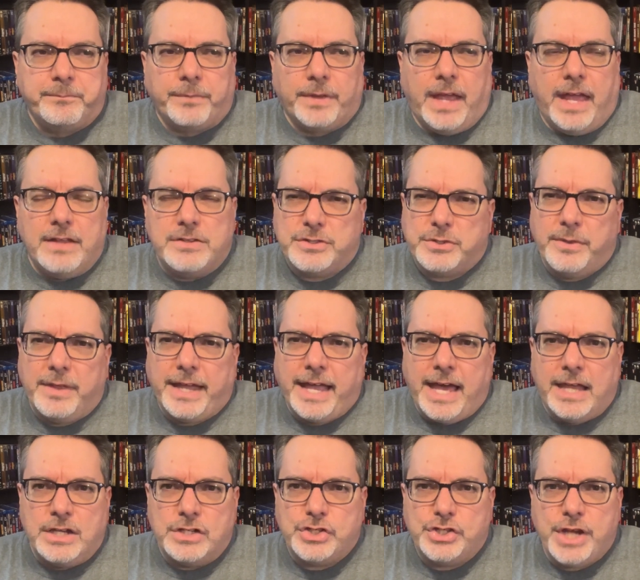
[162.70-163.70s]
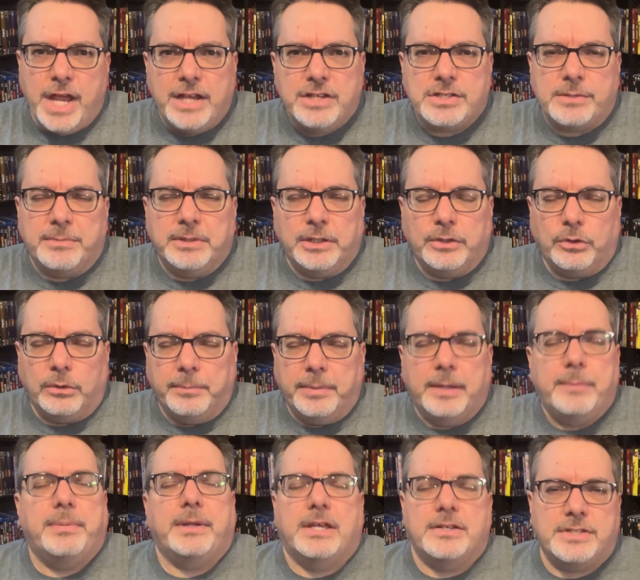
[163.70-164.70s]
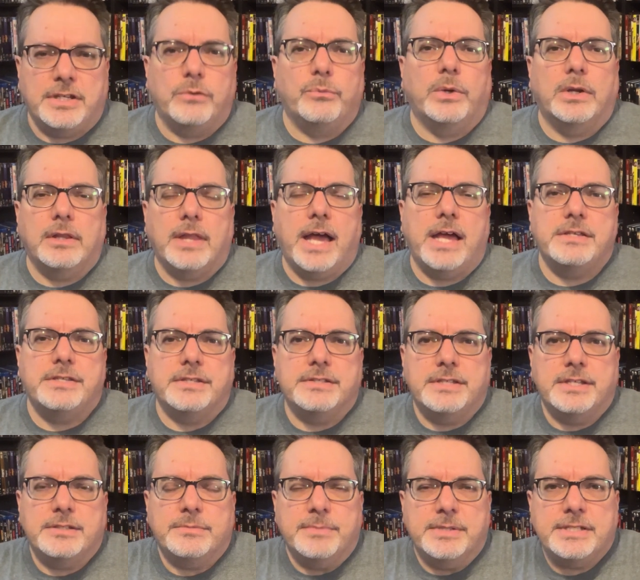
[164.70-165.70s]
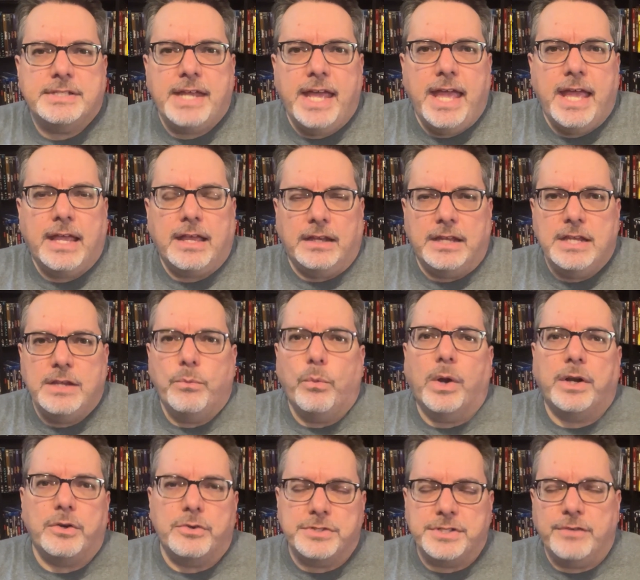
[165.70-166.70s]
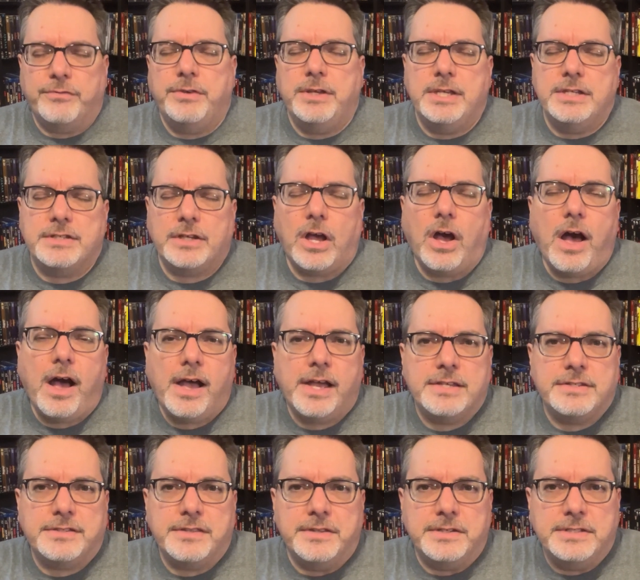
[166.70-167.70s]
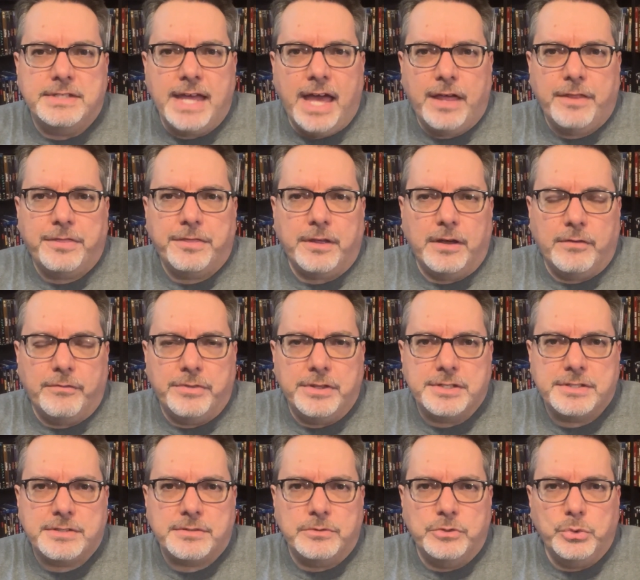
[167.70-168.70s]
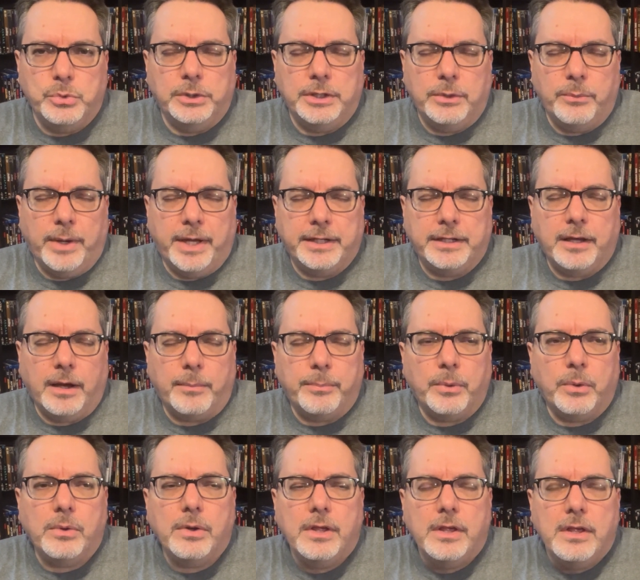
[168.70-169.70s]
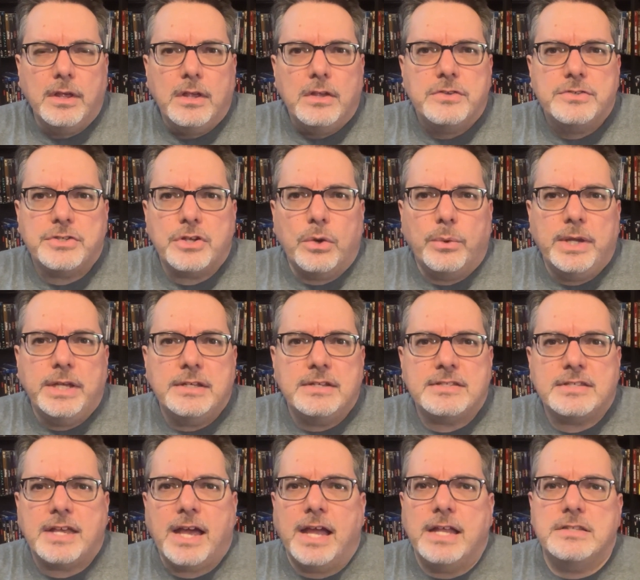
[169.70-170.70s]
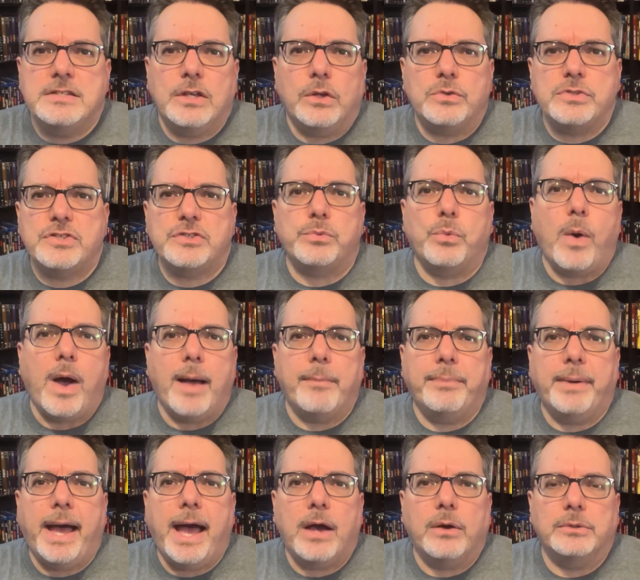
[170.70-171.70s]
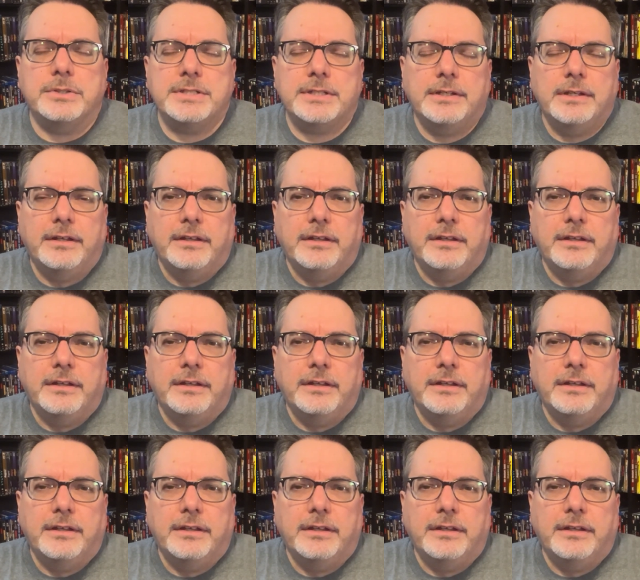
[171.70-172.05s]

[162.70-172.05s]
And so that kind of shakes him a little bit because he realizes his mistake and he wonders if he's caused the death of this newlywed couple. So he decides he'll swap out